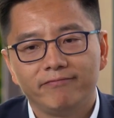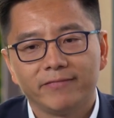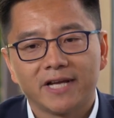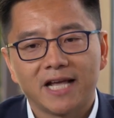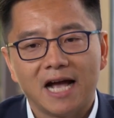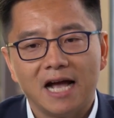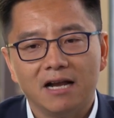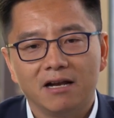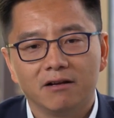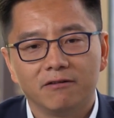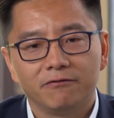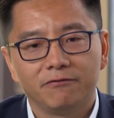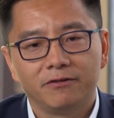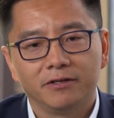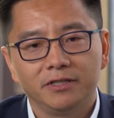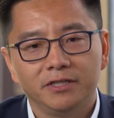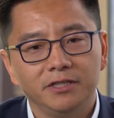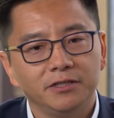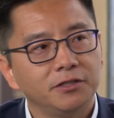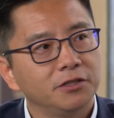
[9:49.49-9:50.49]
kind of a
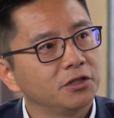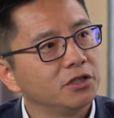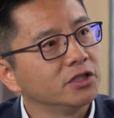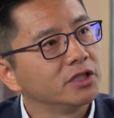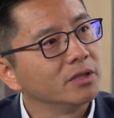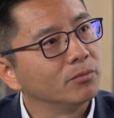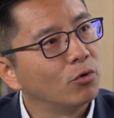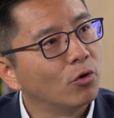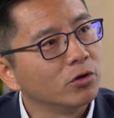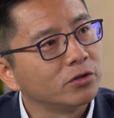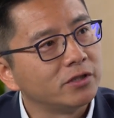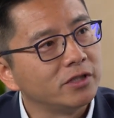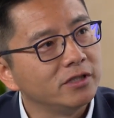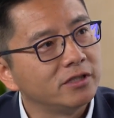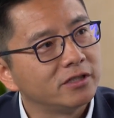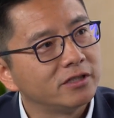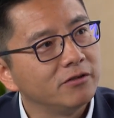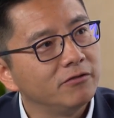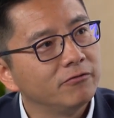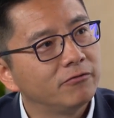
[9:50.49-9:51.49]
decision support
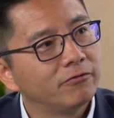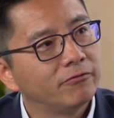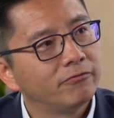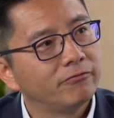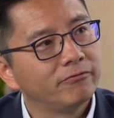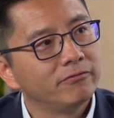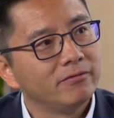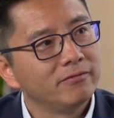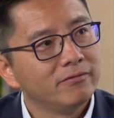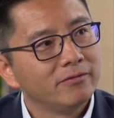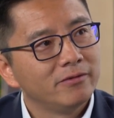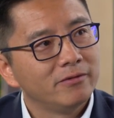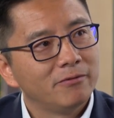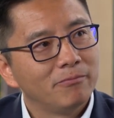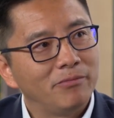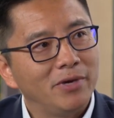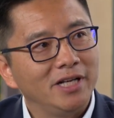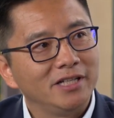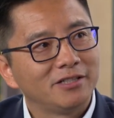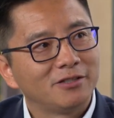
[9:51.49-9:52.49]
system
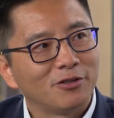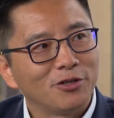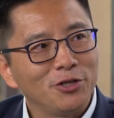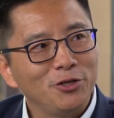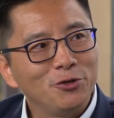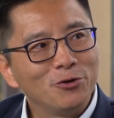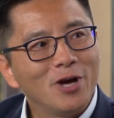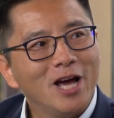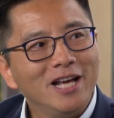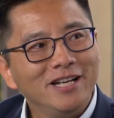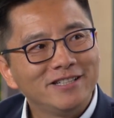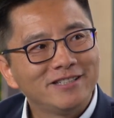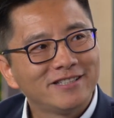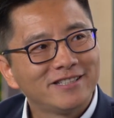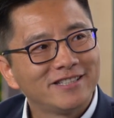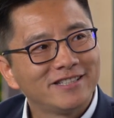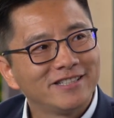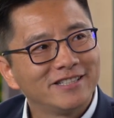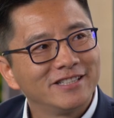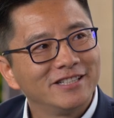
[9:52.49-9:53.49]
based on the
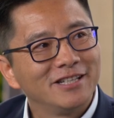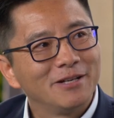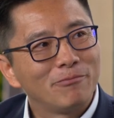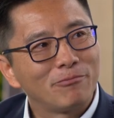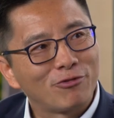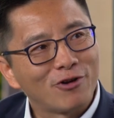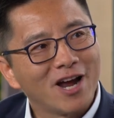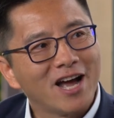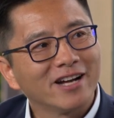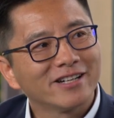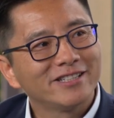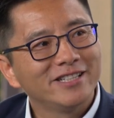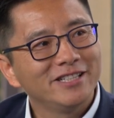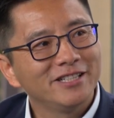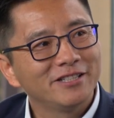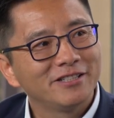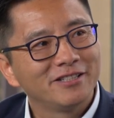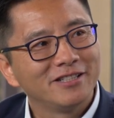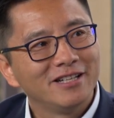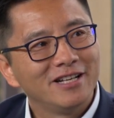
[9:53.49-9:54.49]
US
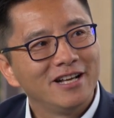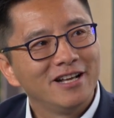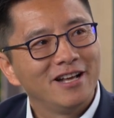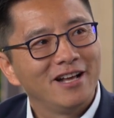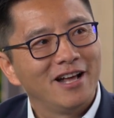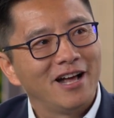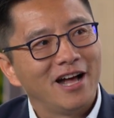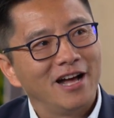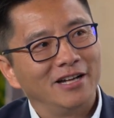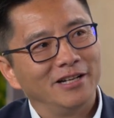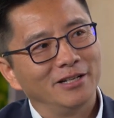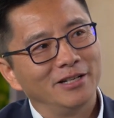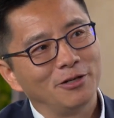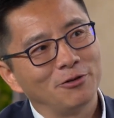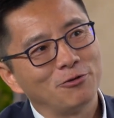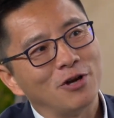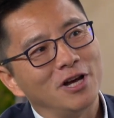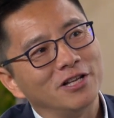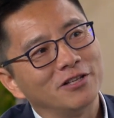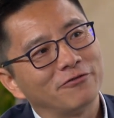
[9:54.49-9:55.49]
practice and
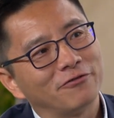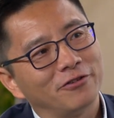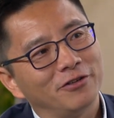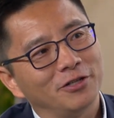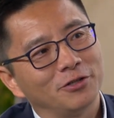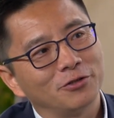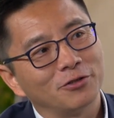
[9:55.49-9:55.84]
transfer it